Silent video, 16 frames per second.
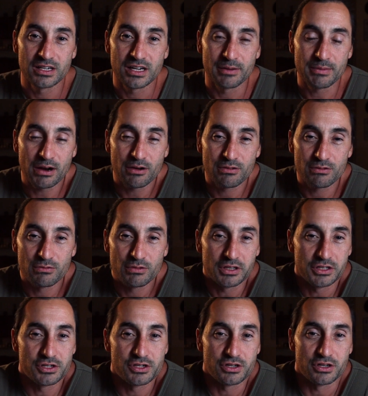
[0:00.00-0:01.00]
I'm not
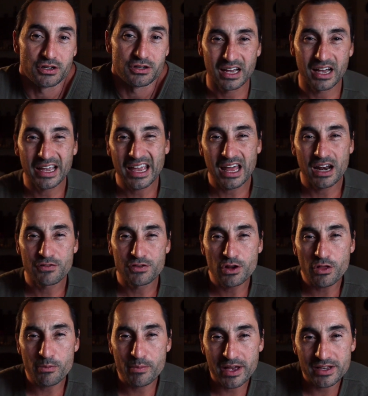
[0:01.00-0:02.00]
really sure. Again, if you
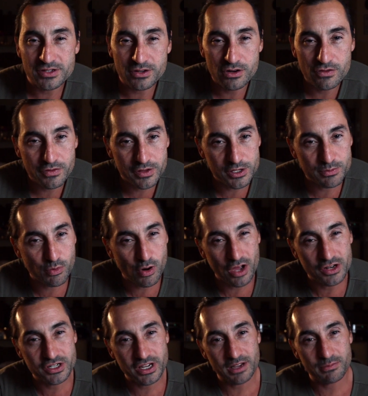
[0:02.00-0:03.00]
know the best screw for this
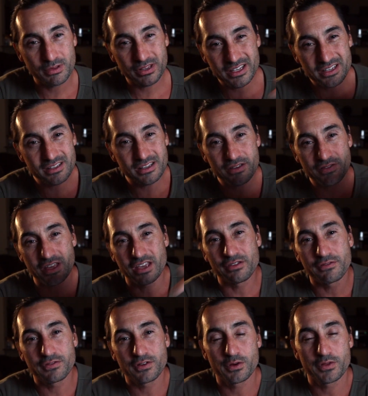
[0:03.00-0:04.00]
project, please leave the
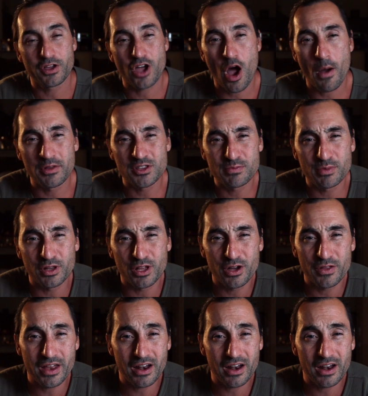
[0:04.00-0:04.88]
info in the comments below.